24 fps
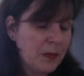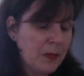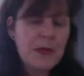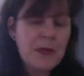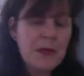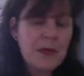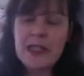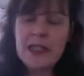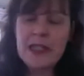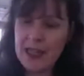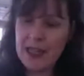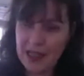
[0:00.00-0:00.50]

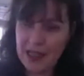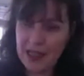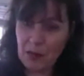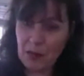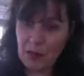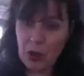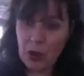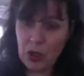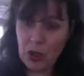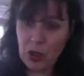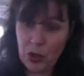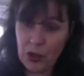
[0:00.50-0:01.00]
sending
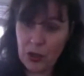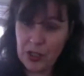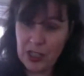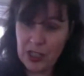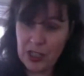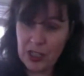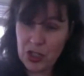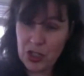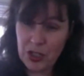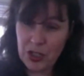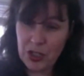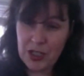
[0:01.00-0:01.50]
them on
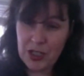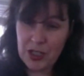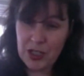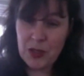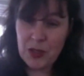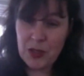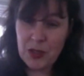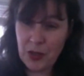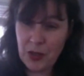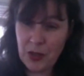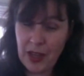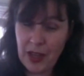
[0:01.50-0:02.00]
learning journeys
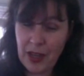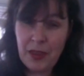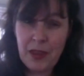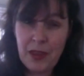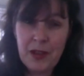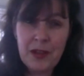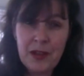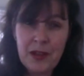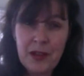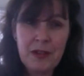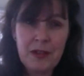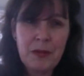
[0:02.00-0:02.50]

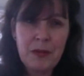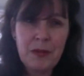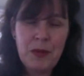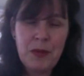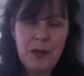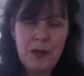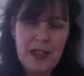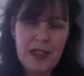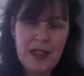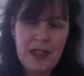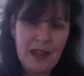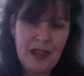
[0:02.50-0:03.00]
together
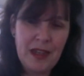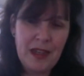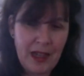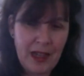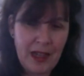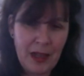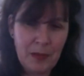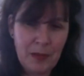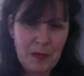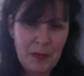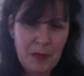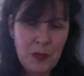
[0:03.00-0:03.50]
really
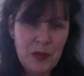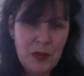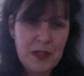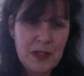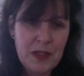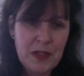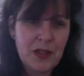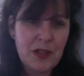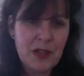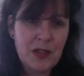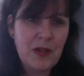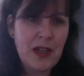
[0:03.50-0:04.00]
helped with
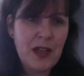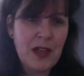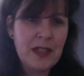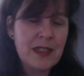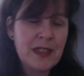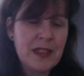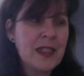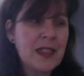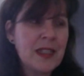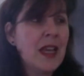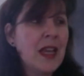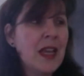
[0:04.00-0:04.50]
the
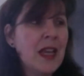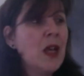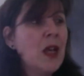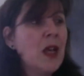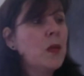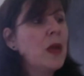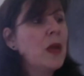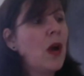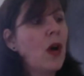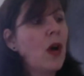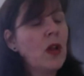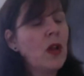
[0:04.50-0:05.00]
trust.
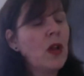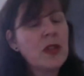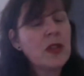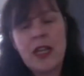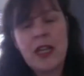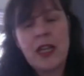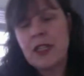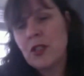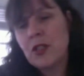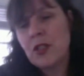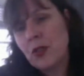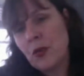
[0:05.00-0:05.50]
We also,
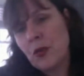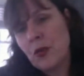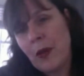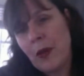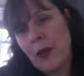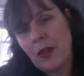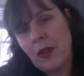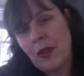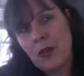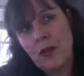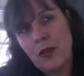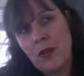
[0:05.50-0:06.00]
I don't know
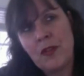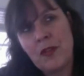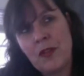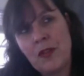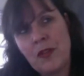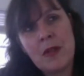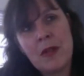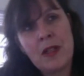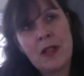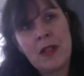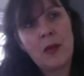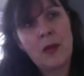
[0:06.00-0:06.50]
whether you're
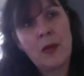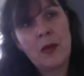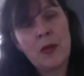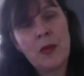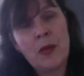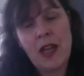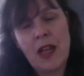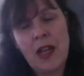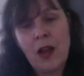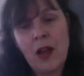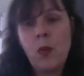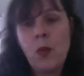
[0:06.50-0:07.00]
familiar
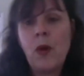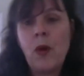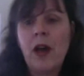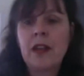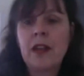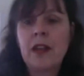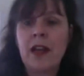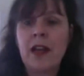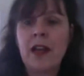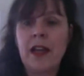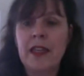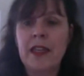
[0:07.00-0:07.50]
with
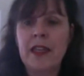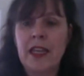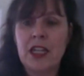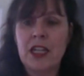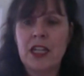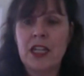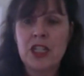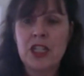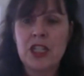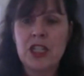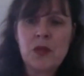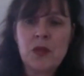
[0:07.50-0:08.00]
Arowana
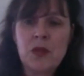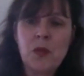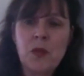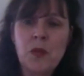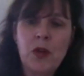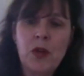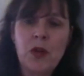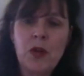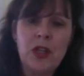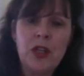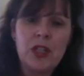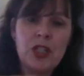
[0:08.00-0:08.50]
Hayashi's
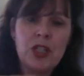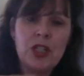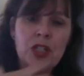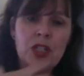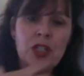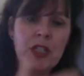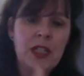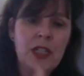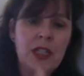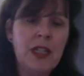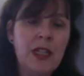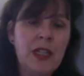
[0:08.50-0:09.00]
work.
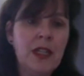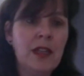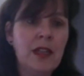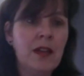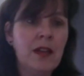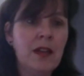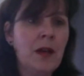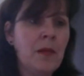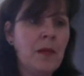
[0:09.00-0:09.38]
She